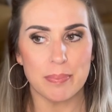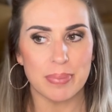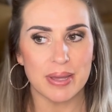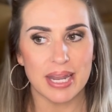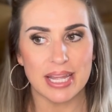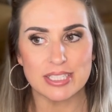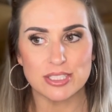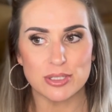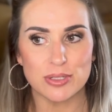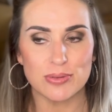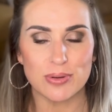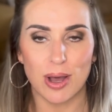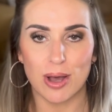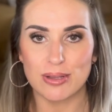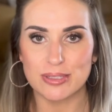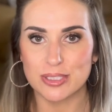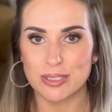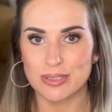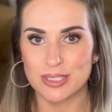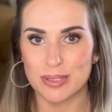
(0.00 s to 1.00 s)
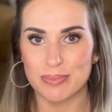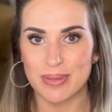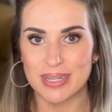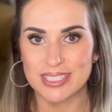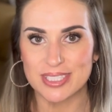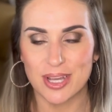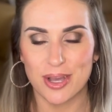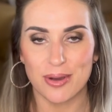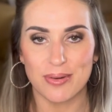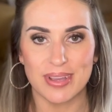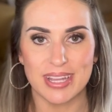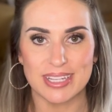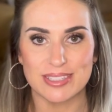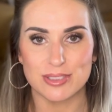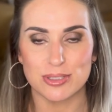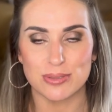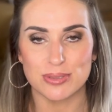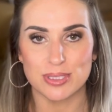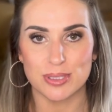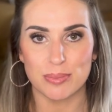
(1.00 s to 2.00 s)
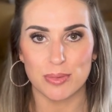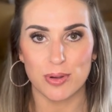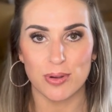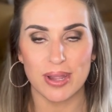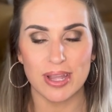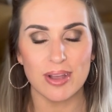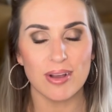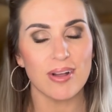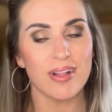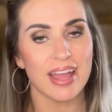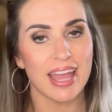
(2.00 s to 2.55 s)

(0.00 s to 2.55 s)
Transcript: but I do also dip my toe into some Kringle